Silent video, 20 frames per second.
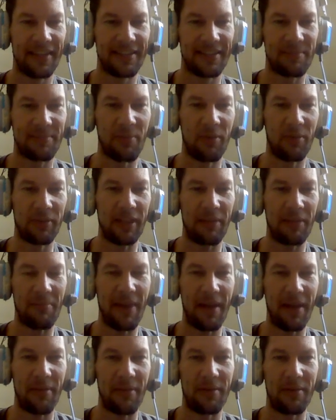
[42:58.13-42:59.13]
smoking
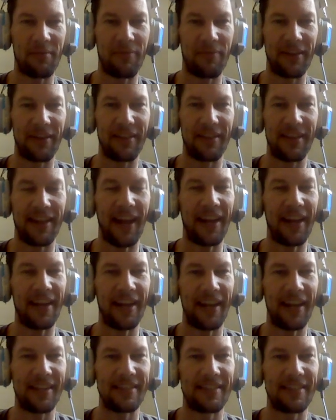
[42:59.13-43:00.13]
meth in front of the
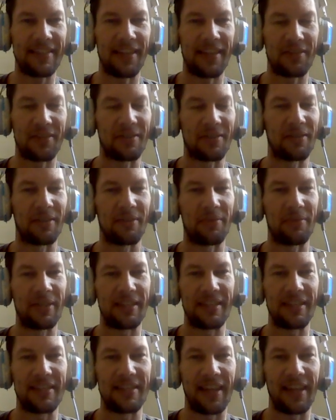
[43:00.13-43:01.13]
99-cent store,
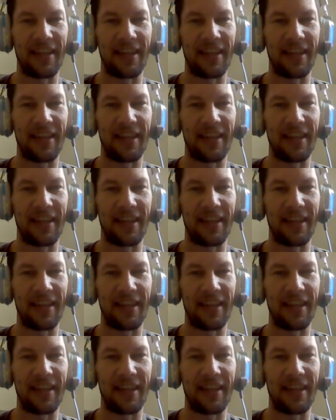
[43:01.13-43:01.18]
which is